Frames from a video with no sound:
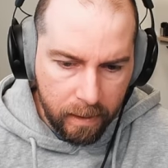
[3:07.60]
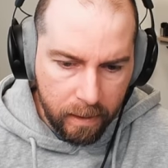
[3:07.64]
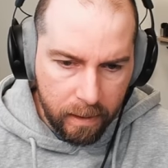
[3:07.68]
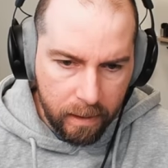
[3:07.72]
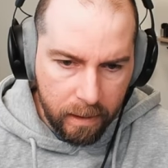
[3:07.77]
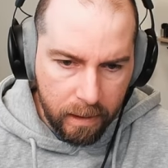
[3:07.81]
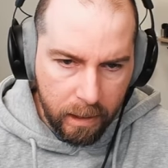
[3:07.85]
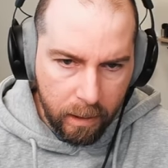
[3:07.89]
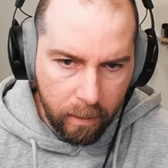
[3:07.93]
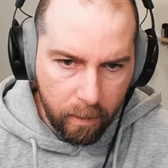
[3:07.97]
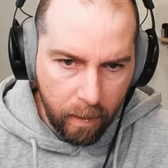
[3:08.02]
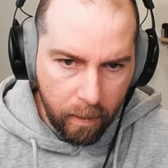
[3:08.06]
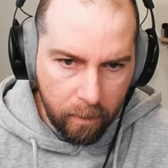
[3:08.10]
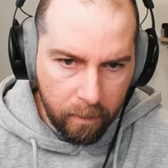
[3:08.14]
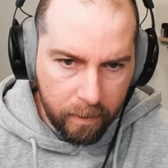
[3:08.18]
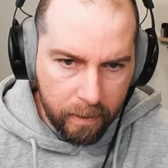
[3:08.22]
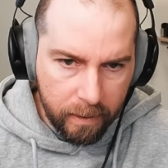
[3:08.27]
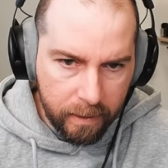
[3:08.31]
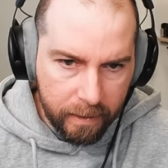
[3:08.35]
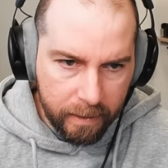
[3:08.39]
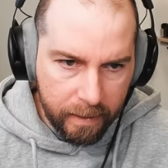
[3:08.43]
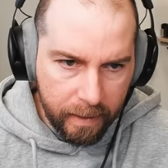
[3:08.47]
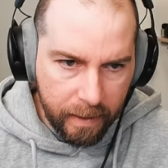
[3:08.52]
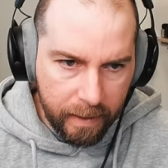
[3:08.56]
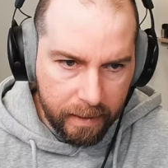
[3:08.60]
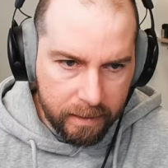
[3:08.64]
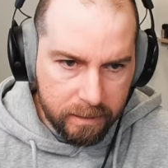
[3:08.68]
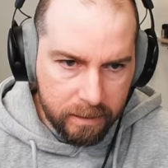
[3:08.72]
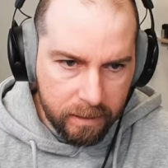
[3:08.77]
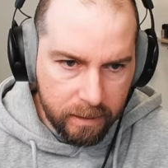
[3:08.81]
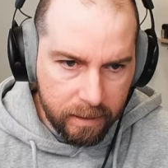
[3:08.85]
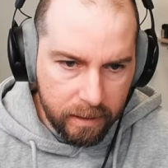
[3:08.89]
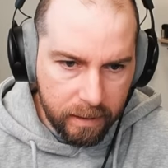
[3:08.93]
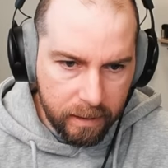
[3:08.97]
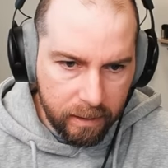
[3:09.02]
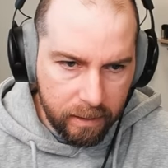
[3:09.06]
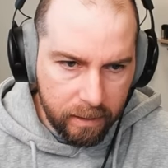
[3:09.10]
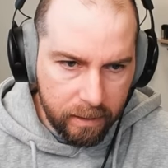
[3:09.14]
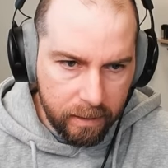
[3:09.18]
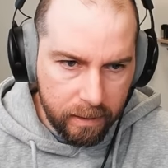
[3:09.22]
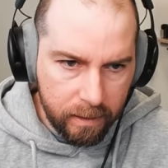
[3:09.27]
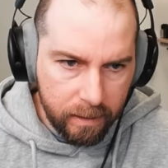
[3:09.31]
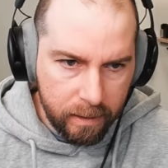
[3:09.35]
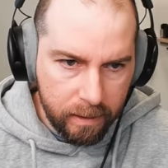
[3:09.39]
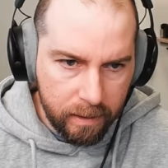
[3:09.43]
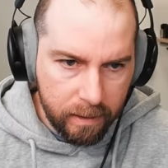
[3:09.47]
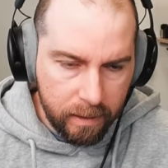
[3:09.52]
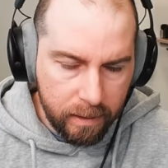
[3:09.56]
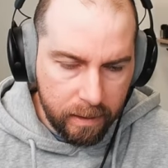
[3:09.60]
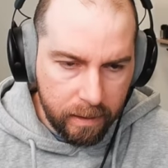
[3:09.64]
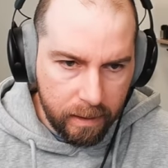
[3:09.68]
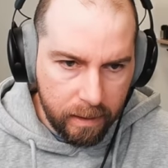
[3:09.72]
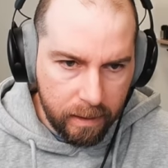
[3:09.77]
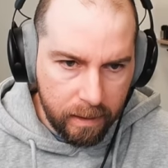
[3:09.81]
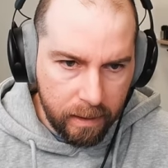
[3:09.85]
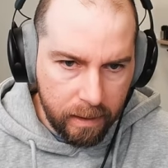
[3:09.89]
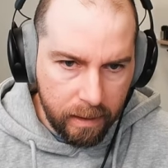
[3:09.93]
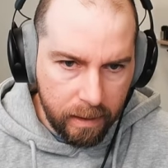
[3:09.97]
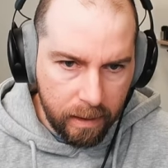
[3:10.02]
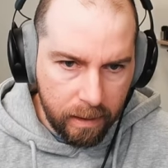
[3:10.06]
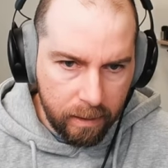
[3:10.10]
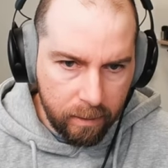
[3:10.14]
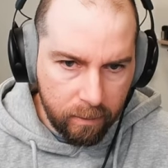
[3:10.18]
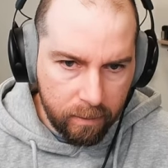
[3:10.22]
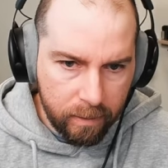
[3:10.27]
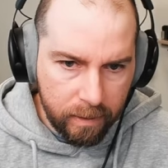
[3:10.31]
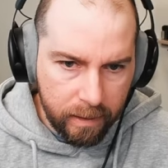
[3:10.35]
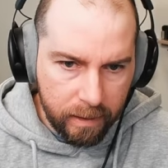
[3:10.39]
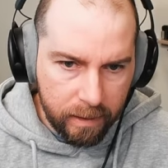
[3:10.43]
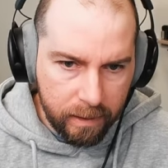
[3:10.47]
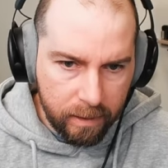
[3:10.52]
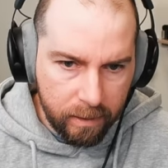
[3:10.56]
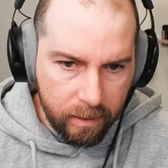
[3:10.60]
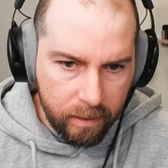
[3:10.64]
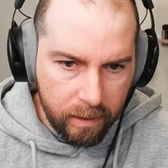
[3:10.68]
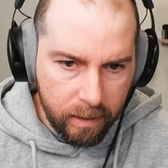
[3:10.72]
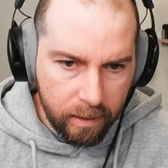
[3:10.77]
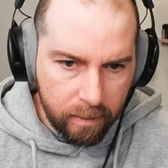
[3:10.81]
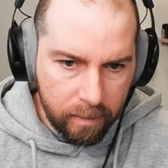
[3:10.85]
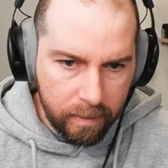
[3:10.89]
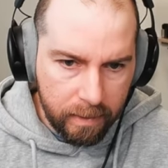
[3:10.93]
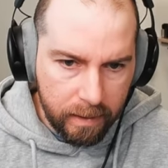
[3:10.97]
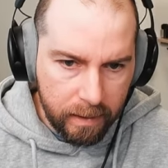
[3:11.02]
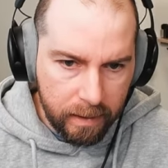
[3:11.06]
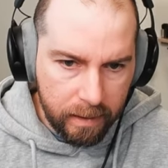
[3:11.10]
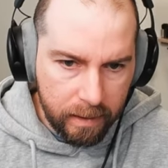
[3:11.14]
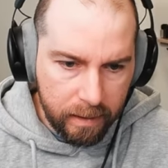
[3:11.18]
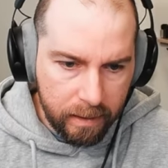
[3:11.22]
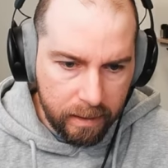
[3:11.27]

You know what, we're going to castle here. I don't think they're going to be